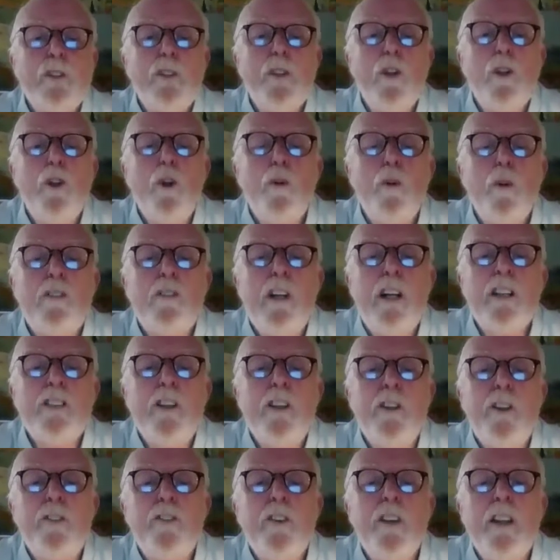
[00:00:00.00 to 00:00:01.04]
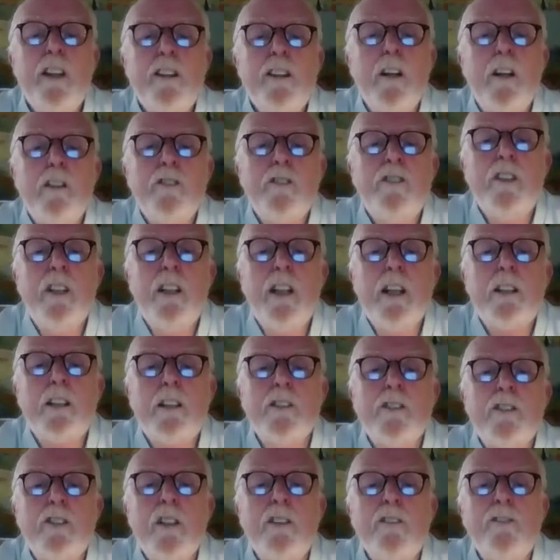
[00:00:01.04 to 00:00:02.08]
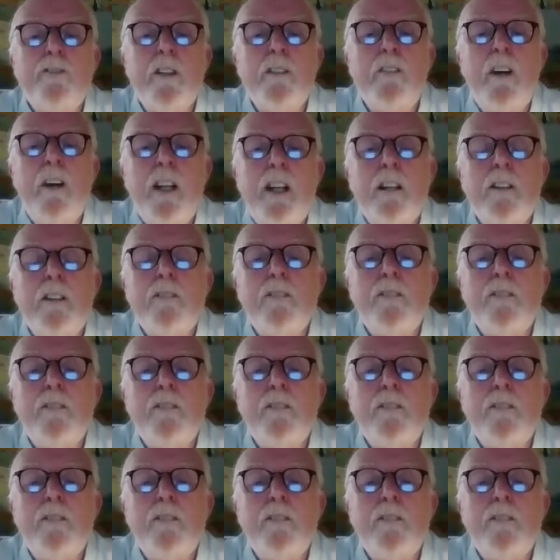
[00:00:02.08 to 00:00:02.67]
who were granted 3,000 acres in Fermanagh.